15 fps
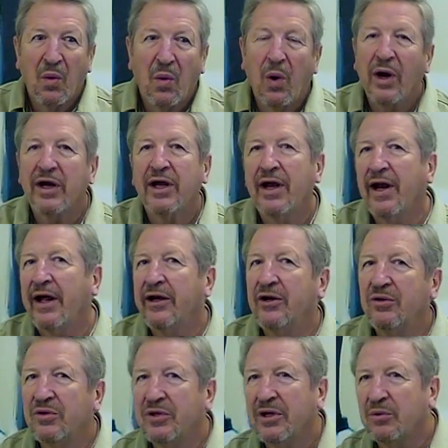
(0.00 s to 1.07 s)
what could I
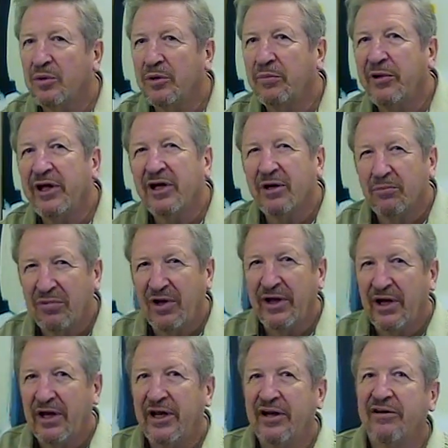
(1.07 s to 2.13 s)
do that would be
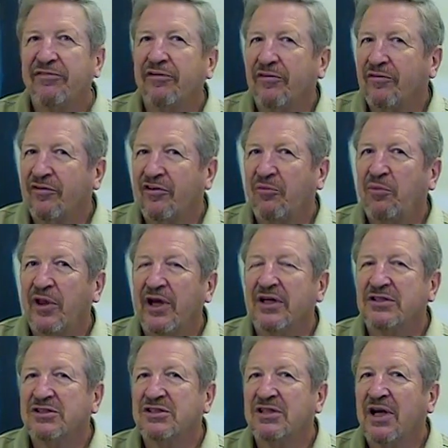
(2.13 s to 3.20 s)
completely different from
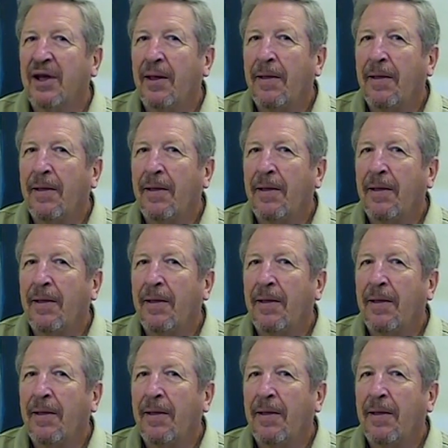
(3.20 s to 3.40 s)
this?